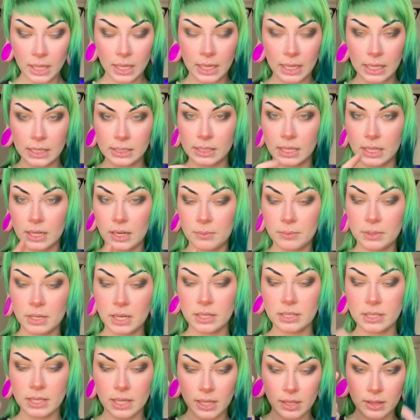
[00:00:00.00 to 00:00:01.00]
And then I'm gonna
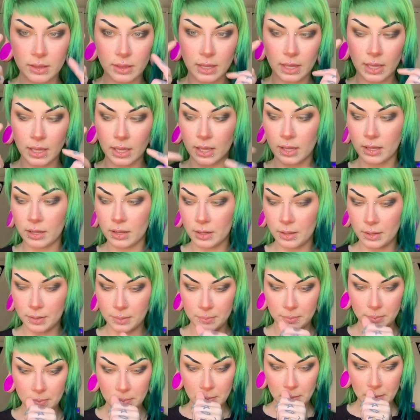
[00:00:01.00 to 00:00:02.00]
take that
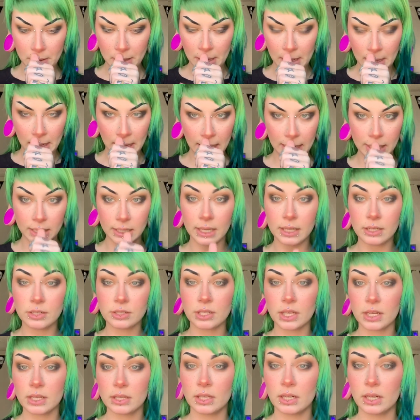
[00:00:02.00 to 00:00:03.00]
highlight
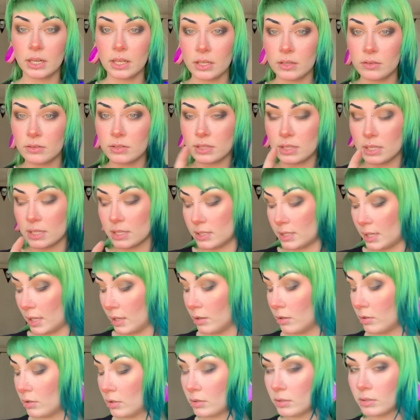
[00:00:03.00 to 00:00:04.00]
shade that I used, the
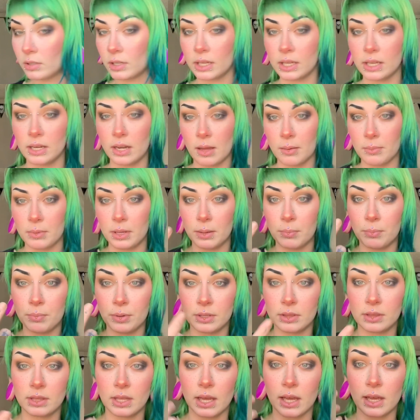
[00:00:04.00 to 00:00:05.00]
single, and I'm gonna
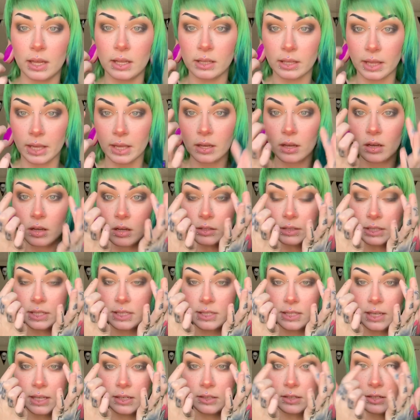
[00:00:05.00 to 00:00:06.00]
put that like on the
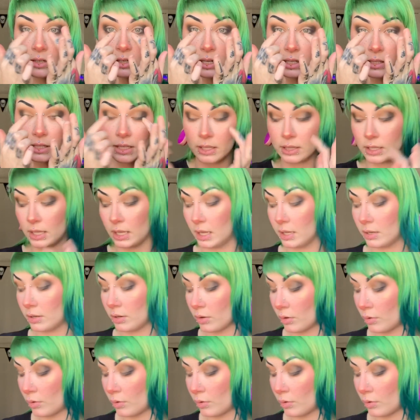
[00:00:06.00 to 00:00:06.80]
center and then the inner